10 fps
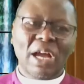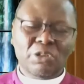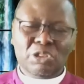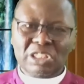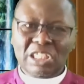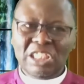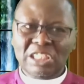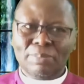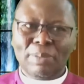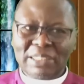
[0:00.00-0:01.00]
and you see
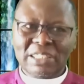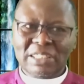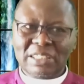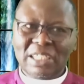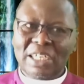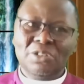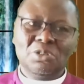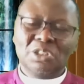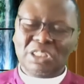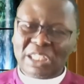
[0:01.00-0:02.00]
His majesty and
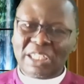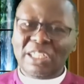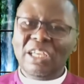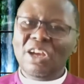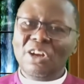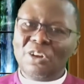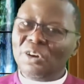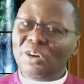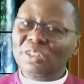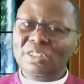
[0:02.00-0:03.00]
you say,
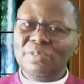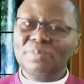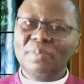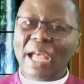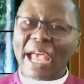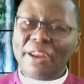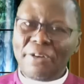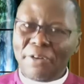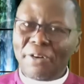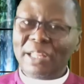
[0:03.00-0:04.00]
God, I
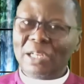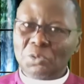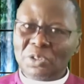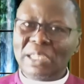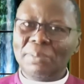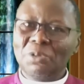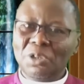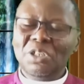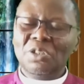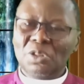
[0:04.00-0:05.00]
know that what I'm
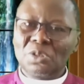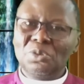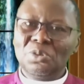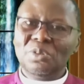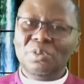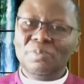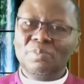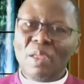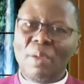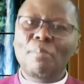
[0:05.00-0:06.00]
going through
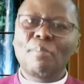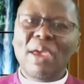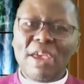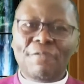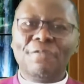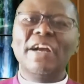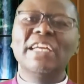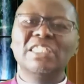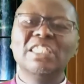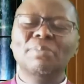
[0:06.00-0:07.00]
may
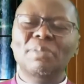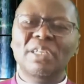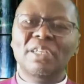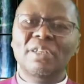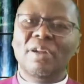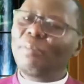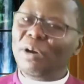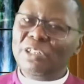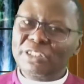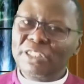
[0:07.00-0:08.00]
frighten me, but
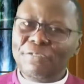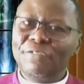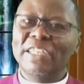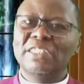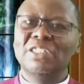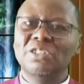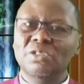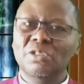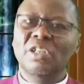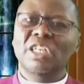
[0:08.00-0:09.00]
it doesn't frighten
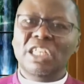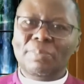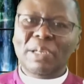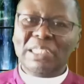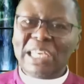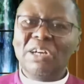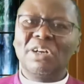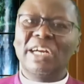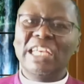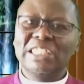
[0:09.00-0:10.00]
you. It may
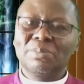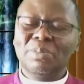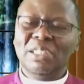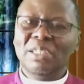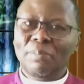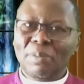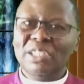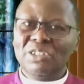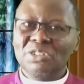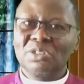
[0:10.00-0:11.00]
terrorize me, but
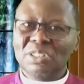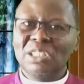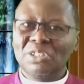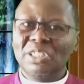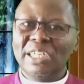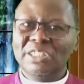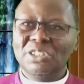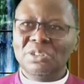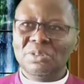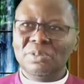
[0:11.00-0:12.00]
it does not
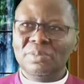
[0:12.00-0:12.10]
terrorize you.